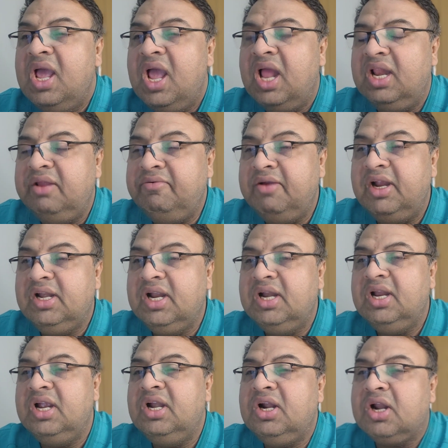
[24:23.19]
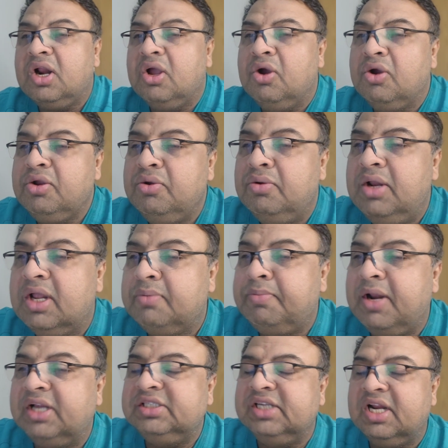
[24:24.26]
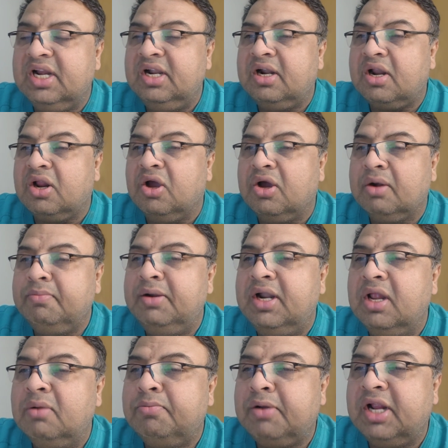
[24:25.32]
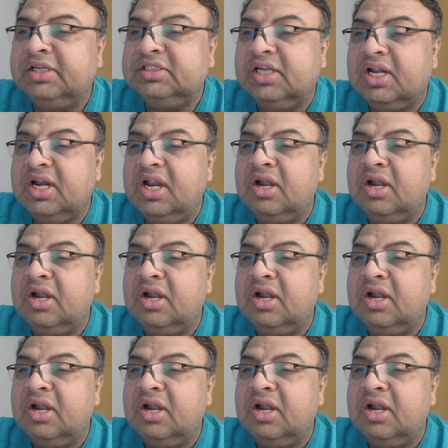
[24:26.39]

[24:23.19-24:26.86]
elevated intraocular pressure, intraorbital pressure.